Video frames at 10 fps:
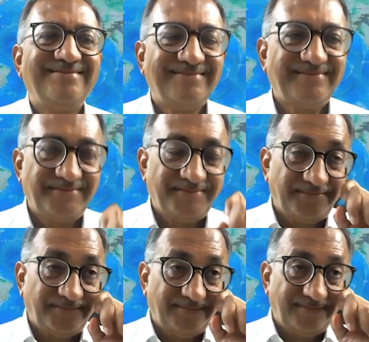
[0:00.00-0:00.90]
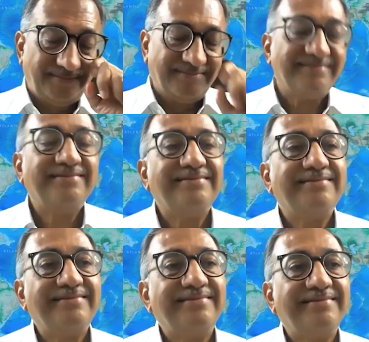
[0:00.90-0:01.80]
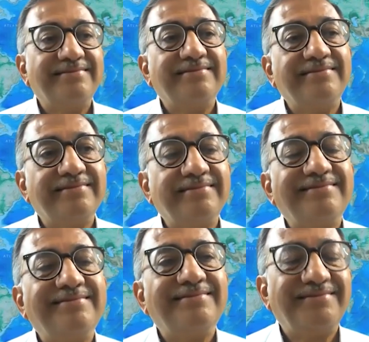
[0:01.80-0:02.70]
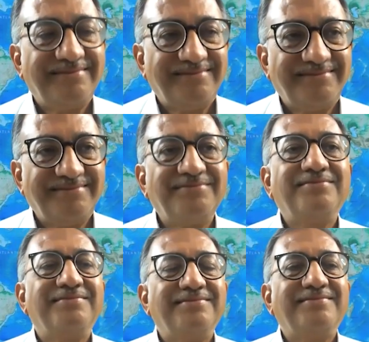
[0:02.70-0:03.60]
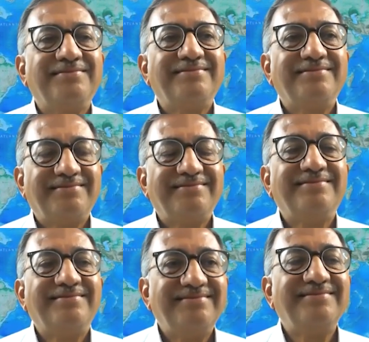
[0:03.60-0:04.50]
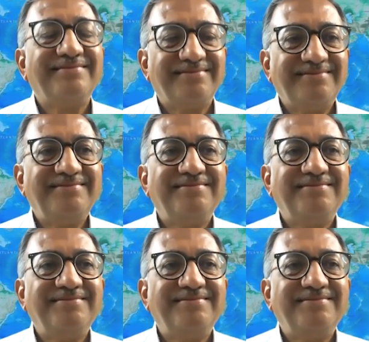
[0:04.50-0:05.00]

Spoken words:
No words are spoken by the person on screen.